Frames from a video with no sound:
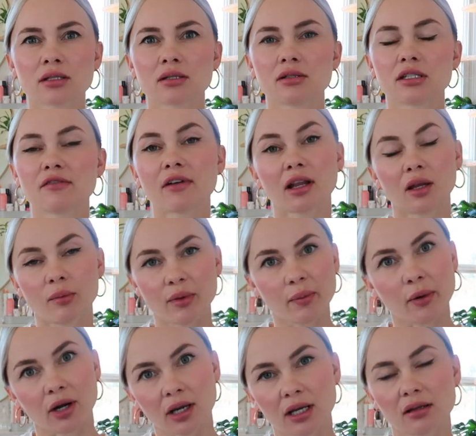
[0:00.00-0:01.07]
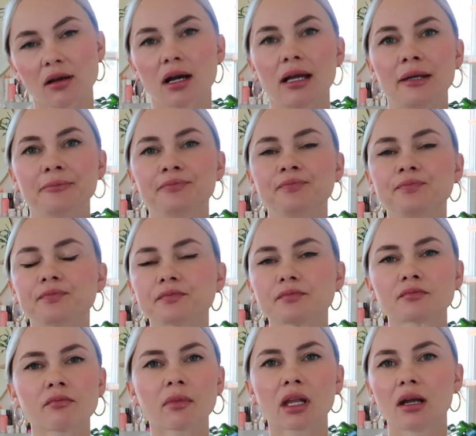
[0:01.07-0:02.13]
to develop the parking lot and
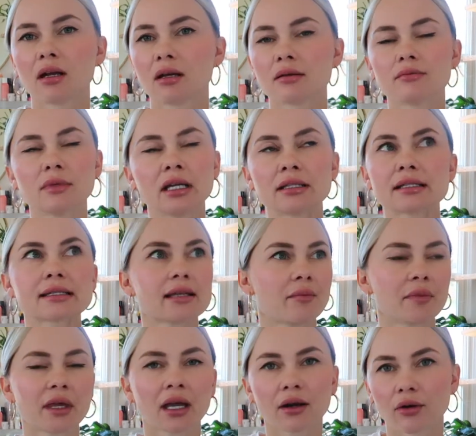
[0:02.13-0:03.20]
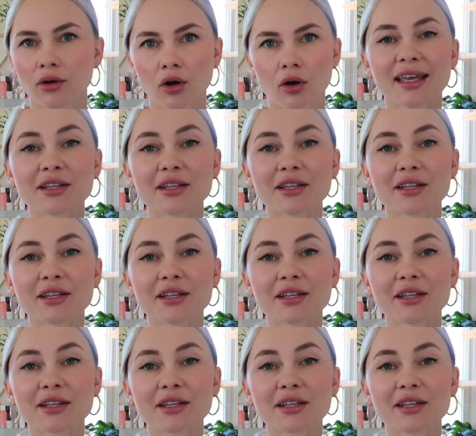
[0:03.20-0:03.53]
into something. I don't know.